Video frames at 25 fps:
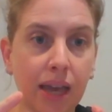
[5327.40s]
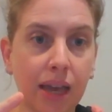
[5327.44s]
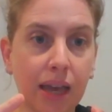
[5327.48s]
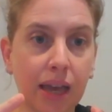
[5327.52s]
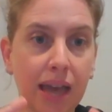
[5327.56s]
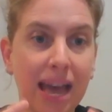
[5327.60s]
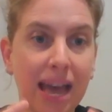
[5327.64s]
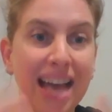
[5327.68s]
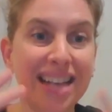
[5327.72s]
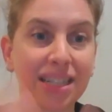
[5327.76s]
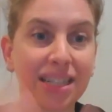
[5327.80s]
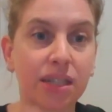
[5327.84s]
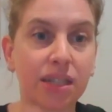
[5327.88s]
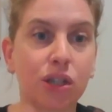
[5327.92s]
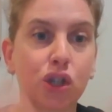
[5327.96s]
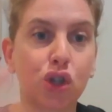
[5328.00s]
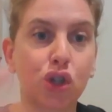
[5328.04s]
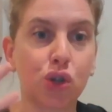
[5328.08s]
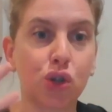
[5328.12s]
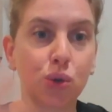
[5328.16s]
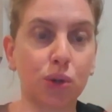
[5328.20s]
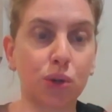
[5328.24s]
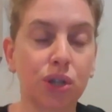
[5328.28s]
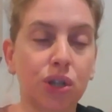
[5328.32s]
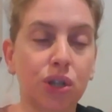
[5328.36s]
as
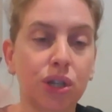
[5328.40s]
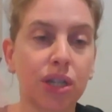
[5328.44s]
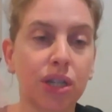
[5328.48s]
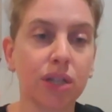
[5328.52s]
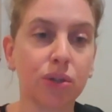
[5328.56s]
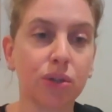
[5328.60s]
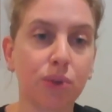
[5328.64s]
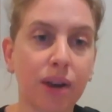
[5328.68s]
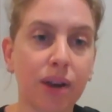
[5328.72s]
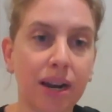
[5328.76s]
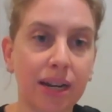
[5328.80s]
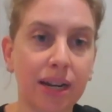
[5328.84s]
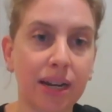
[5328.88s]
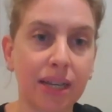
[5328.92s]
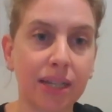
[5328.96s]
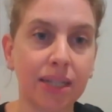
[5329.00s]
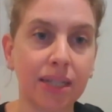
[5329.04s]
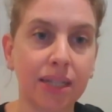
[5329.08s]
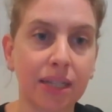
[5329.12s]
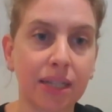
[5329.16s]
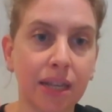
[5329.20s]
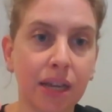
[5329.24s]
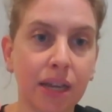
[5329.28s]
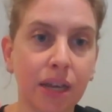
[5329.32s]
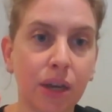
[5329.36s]
Jewish Israelis,
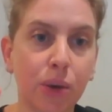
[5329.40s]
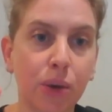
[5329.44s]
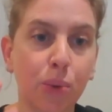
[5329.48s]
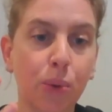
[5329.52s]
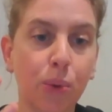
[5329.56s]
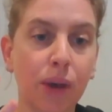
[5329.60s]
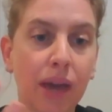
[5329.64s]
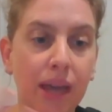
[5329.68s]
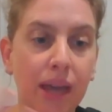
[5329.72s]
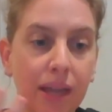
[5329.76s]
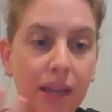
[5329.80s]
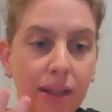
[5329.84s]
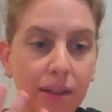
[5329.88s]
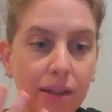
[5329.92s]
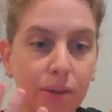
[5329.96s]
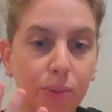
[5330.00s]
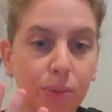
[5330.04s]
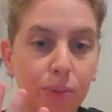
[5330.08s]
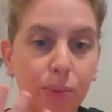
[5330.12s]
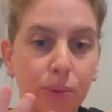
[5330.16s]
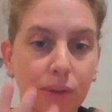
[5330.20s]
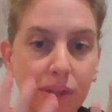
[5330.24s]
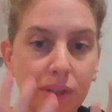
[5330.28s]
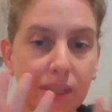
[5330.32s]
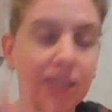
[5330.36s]

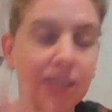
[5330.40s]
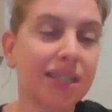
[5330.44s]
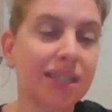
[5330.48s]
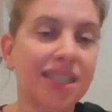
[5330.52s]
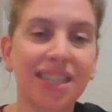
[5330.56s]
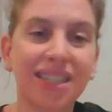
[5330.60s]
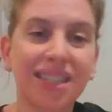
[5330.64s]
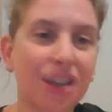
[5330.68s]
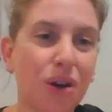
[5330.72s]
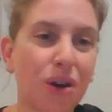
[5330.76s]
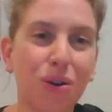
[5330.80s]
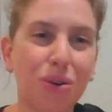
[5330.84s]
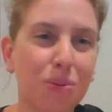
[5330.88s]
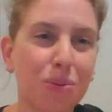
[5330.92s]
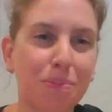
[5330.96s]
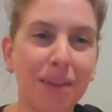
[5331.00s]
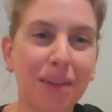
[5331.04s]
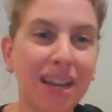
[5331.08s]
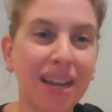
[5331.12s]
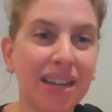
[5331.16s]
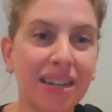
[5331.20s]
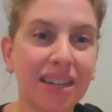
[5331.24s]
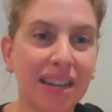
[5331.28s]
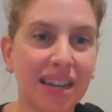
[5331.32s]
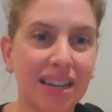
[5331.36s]
this is our
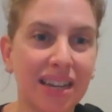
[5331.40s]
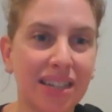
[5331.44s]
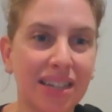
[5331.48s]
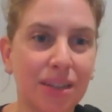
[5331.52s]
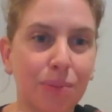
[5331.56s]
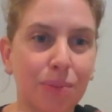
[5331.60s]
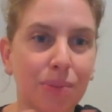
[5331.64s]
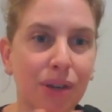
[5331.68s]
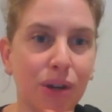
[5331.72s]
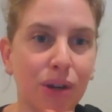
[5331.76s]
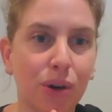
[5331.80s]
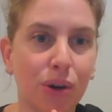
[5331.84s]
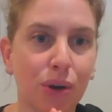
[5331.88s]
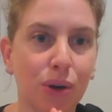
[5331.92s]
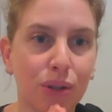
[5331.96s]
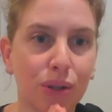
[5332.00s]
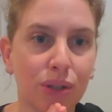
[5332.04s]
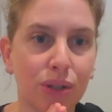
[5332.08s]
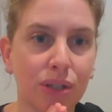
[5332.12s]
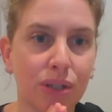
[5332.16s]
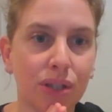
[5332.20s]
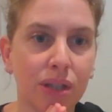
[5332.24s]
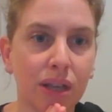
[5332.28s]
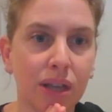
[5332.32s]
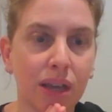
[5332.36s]
mandate,
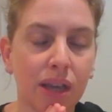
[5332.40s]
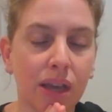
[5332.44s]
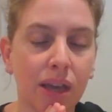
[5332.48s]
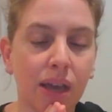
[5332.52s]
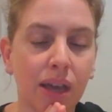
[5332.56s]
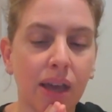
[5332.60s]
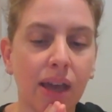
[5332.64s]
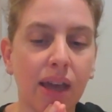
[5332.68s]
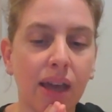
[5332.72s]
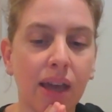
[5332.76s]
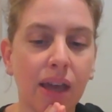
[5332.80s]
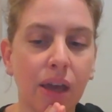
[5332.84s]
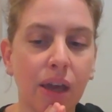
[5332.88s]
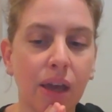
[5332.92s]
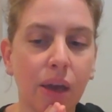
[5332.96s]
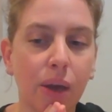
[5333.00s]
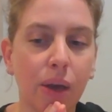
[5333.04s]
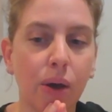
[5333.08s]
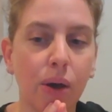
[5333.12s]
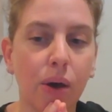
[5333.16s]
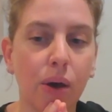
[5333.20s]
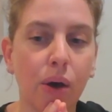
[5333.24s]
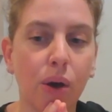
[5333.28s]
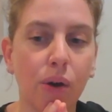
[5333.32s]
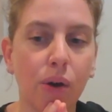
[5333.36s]
because
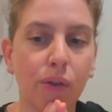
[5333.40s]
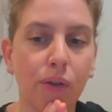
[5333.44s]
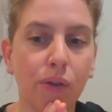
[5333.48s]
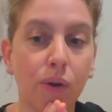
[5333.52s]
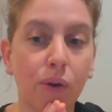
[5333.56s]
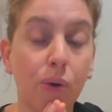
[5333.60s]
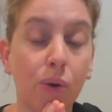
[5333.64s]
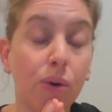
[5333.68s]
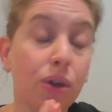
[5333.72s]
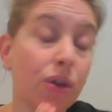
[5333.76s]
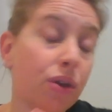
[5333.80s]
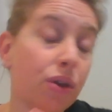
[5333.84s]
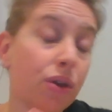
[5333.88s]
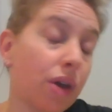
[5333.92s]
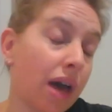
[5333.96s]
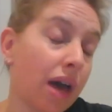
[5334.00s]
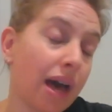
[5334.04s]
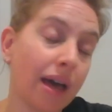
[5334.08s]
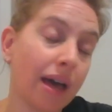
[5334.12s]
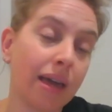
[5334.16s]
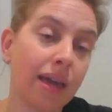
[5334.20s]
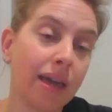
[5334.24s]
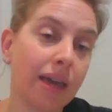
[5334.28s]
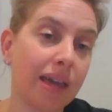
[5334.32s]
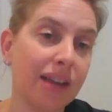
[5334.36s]
also
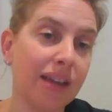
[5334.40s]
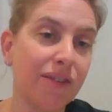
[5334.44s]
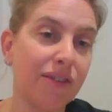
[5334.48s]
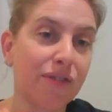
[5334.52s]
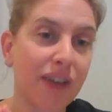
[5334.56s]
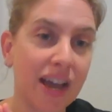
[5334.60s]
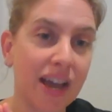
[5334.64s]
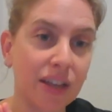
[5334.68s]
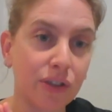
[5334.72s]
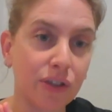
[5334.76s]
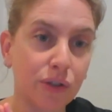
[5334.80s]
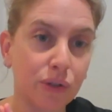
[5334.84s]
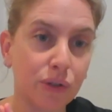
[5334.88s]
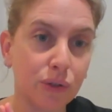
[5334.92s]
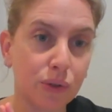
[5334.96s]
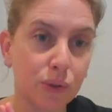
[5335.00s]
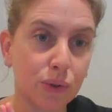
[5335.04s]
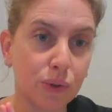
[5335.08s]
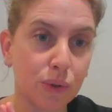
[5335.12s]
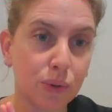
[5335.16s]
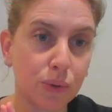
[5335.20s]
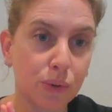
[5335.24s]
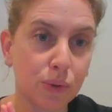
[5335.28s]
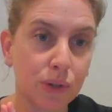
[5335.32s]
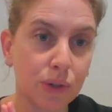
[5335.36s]
I invite you
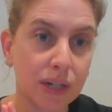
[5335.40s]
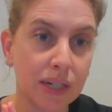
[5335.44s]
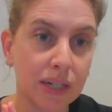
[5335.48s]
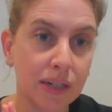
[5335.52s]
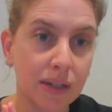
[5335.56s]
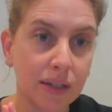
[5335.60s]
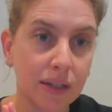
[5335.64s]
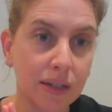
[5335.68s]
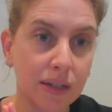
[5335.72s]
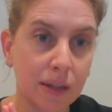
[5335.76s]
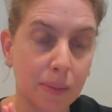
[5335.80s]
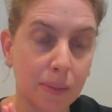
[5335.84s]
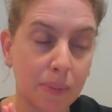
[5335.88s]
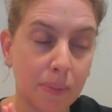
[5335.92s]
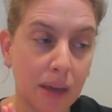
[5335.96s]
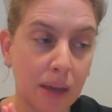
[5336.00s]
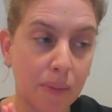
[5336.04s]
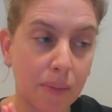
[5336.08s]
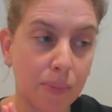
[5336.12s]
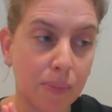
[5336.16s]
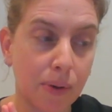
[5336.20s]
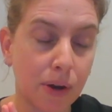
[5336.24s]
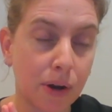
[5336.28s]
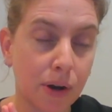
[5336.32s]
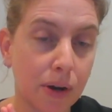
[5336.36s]
to read the
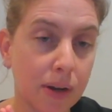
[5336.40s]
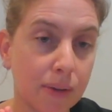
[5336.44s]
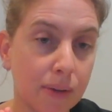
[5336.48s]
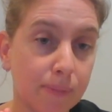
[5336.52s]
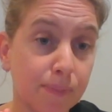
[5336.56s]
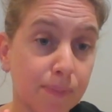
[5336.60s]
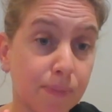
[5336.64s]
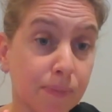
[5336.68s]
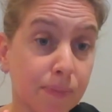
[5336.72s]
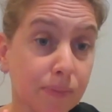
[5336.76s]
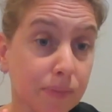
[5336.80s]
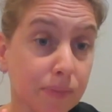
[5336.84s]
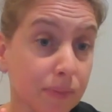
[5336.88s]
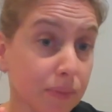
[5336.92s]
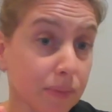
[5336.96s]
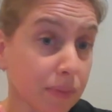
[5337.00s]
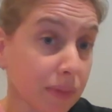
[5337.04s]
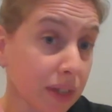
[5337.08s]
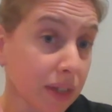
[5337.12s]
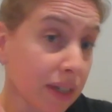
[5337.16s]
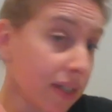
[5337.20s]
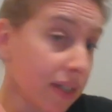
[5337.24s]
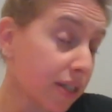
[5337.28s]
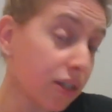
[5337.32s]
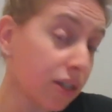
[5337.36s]
paper.
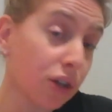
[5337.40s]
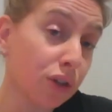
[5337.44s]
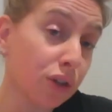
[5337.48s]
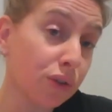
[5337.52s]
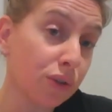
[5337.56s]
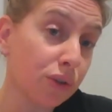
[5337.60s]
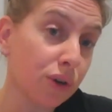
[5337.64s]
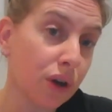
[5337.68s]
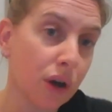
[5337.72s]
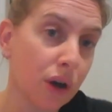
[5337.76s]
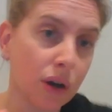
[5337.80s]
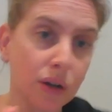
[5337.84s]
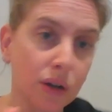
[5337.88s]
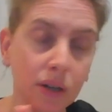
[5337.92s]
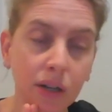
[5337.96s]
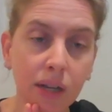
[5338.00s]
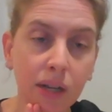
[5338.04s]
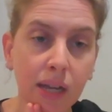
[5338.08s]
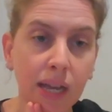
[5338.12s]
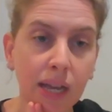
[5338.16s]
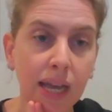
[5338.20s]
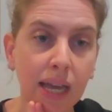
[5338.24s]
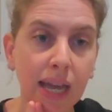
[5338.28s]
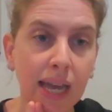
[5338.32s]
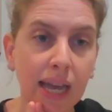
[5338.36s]
it's not too long.
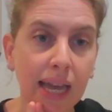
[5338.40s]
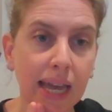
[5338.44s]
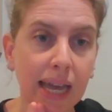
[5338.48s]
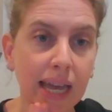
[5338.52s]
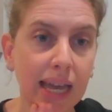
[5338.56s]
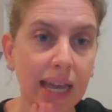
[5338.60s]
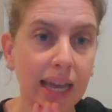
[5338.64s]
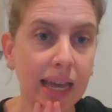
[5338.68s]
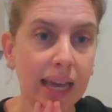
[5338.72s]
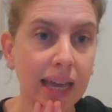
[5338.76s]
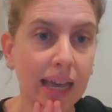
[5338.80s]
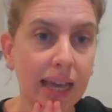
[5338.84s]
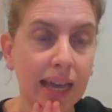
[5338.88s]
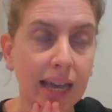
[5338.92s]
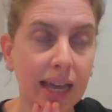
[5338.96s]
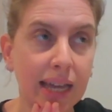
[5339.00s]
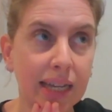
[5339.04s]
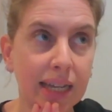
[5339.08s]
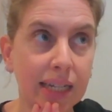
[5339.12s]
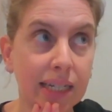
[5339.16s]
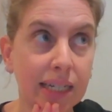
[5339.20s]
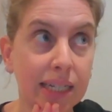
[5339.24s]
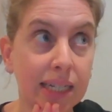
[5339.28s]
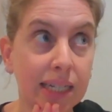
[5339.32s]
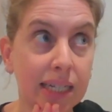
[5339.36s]

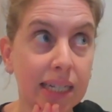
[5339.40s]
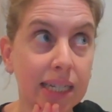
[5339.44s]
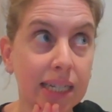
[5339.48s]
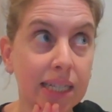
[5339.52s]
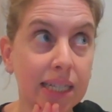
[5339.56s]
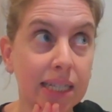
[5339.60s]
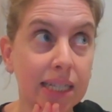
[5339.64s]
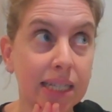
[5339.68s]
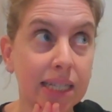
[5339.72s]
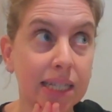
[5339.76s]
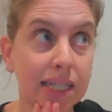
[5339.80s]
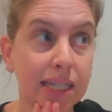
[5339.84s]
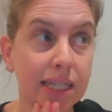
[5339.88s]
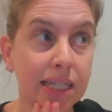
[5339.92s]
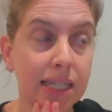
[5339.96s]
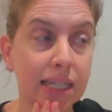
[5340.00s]
And it's,